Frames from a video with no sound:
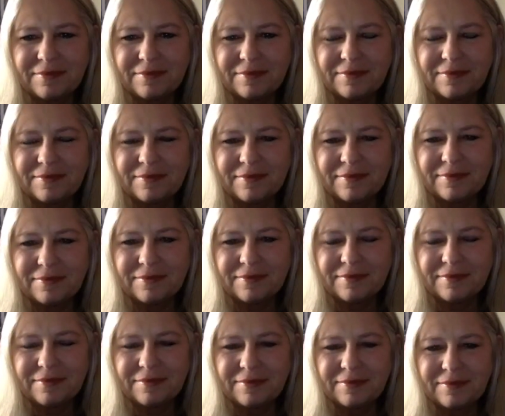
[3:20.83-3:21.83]

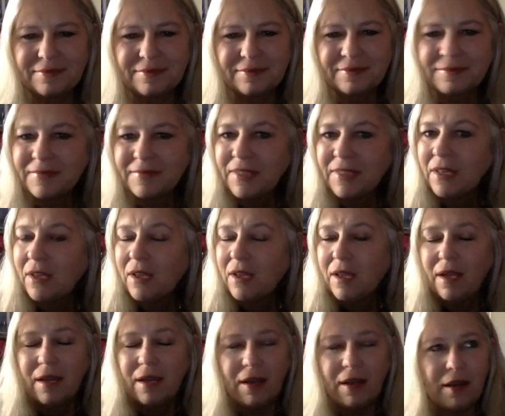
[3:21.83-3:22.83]

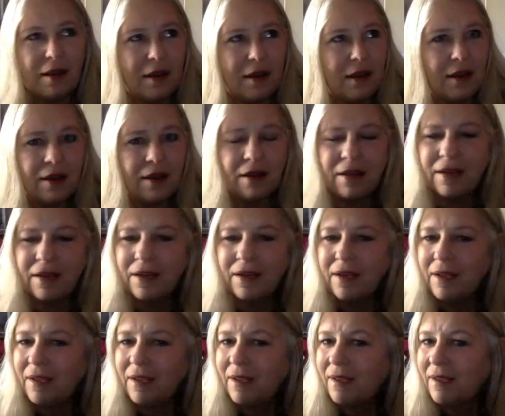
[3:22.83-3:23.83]

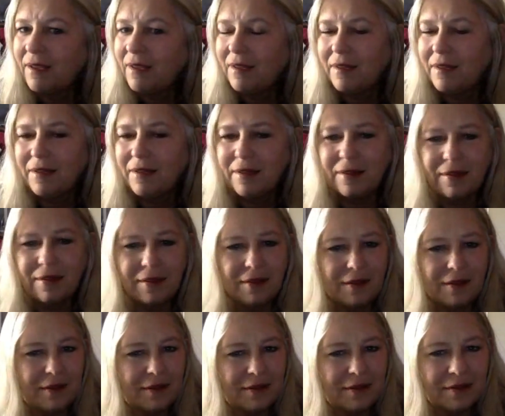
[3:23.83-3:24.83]

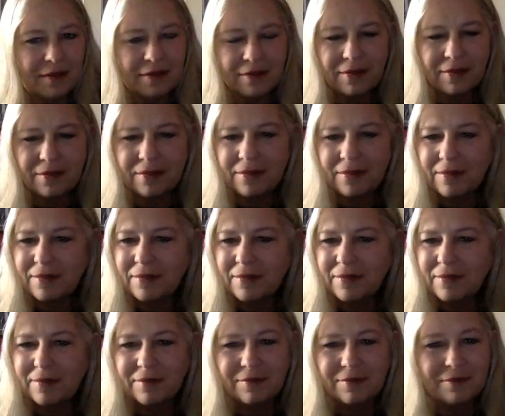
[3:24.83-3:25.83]

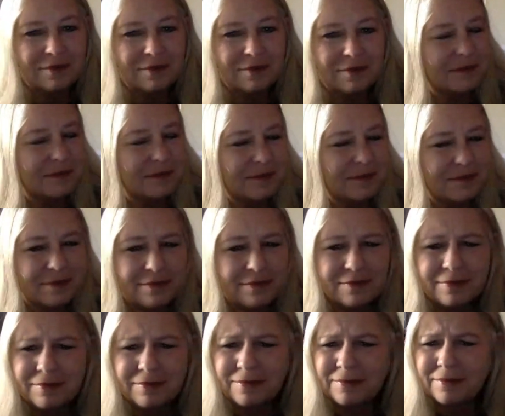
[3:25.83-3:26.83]

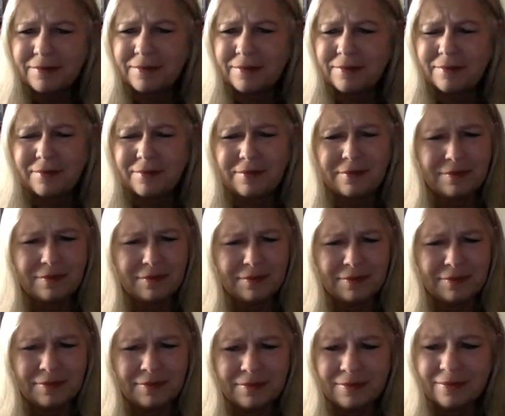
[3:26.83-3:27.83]

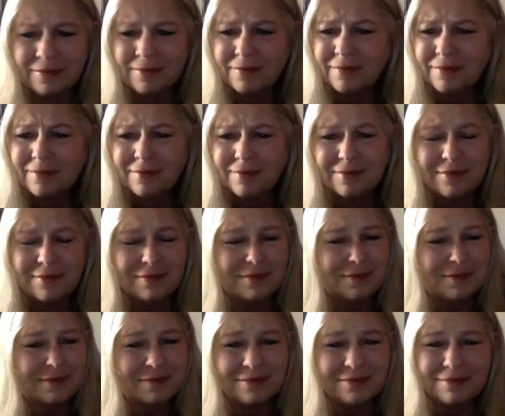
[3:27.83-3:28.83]
(not speaking)